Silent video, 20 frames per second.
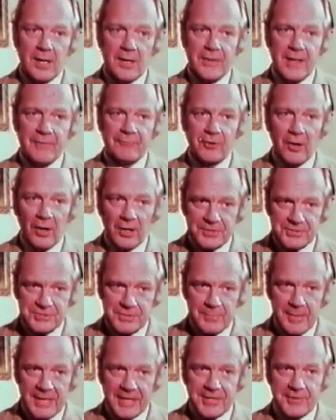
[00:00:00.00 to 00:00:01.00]
they've got
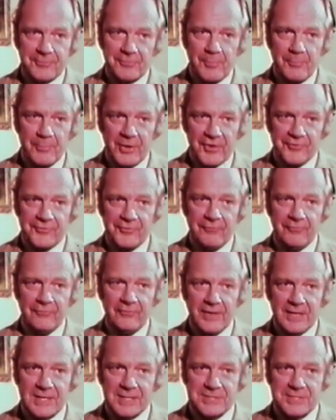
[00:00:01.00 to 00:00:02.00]
to make it repressive
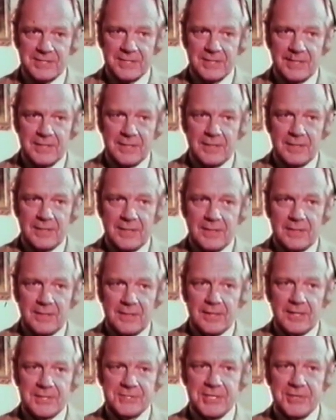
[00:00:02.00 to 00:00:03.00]
first.
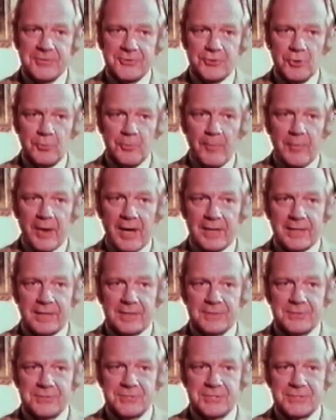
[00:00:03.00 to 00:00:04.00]
And so the
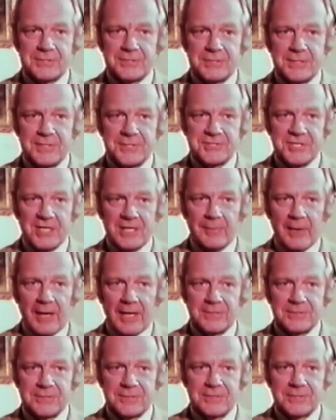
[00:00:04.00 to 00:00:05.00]
Tupamaros set
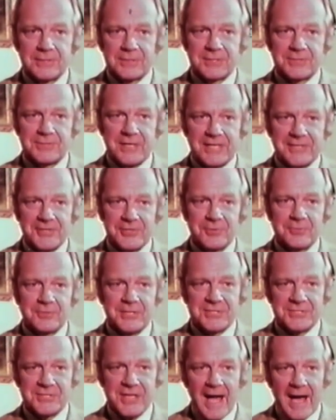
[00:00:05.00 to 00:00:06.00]
about trying to do
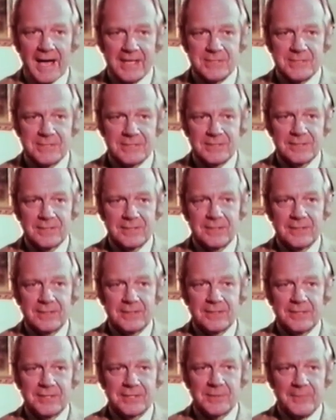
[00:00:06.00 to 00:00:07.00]
just that,
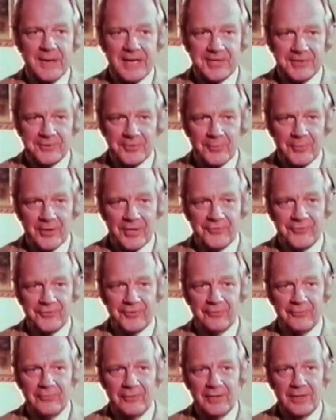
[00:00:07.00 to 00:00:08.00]
to make it
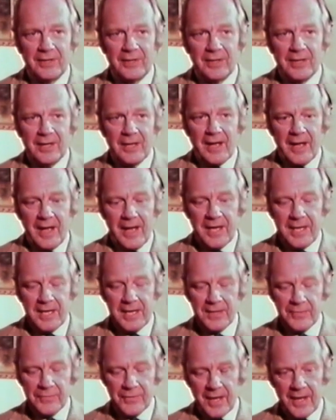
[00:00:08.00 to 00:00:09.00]
repressive,
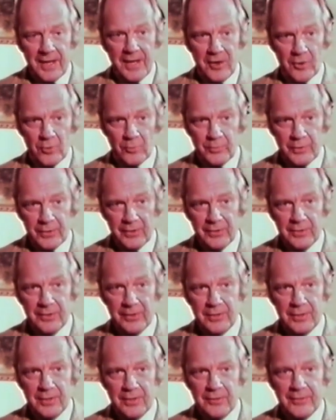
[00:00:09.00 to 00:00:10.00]
in the hope
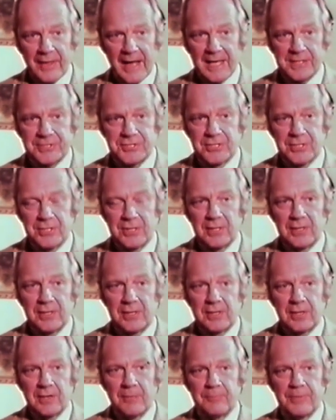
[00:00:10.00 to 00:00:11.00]
that
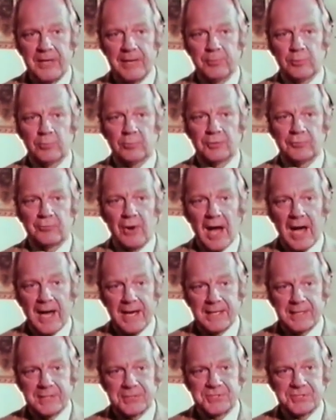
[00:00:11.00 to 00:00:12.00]
people would
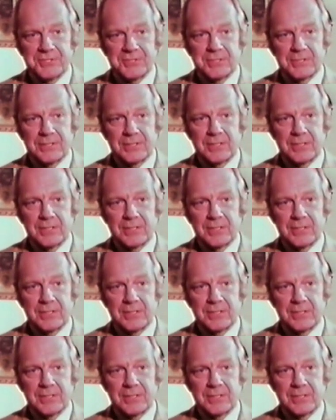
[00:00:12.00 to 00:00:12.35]
rise